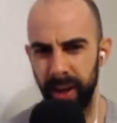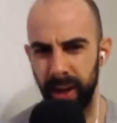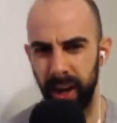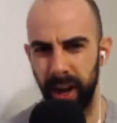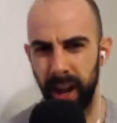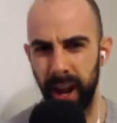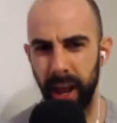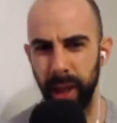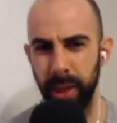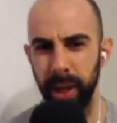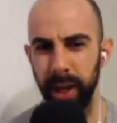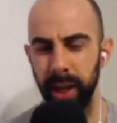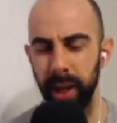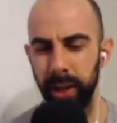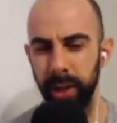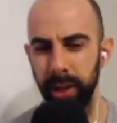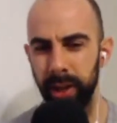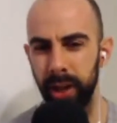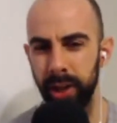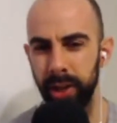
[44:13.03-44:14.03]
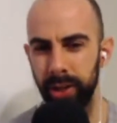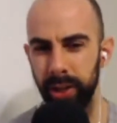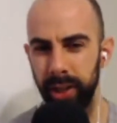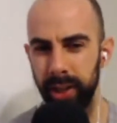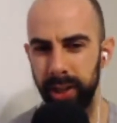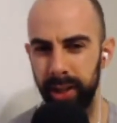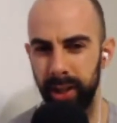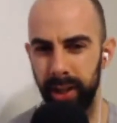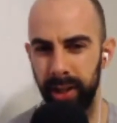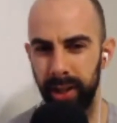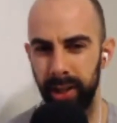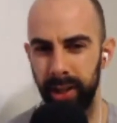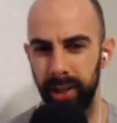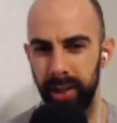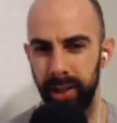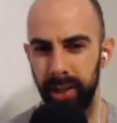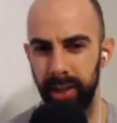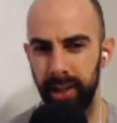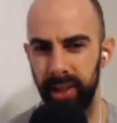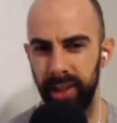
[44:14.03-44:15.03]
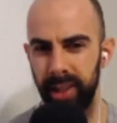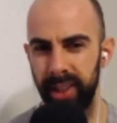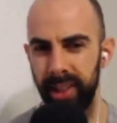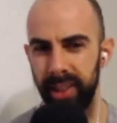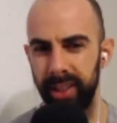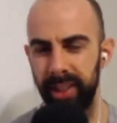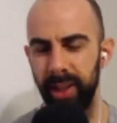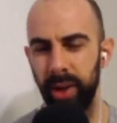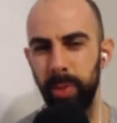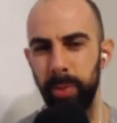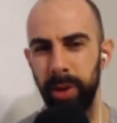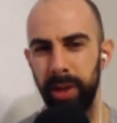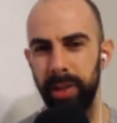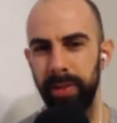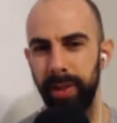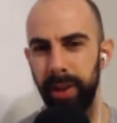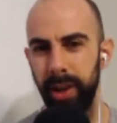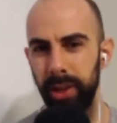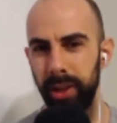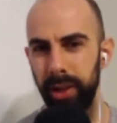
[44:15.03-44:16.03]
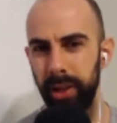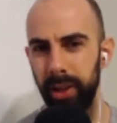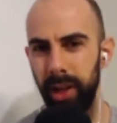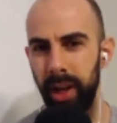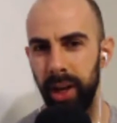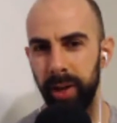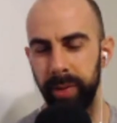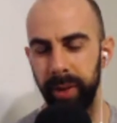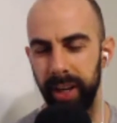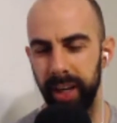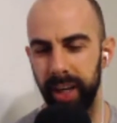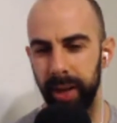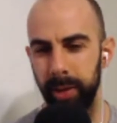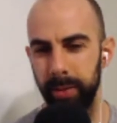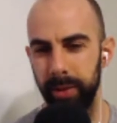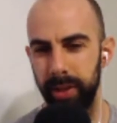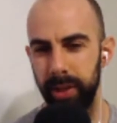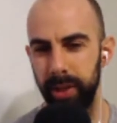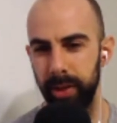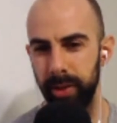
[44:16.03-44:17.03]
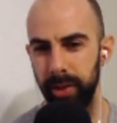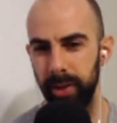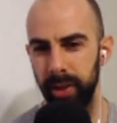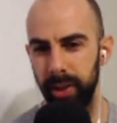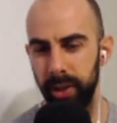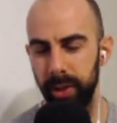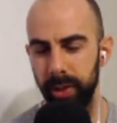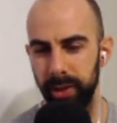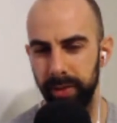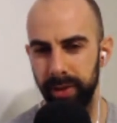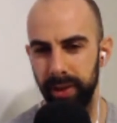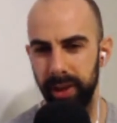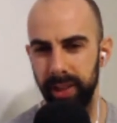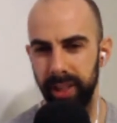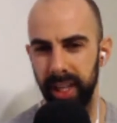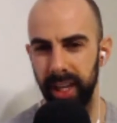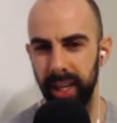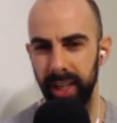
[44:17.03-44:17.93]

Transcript: I think other countries are so much farther along when it comes to university.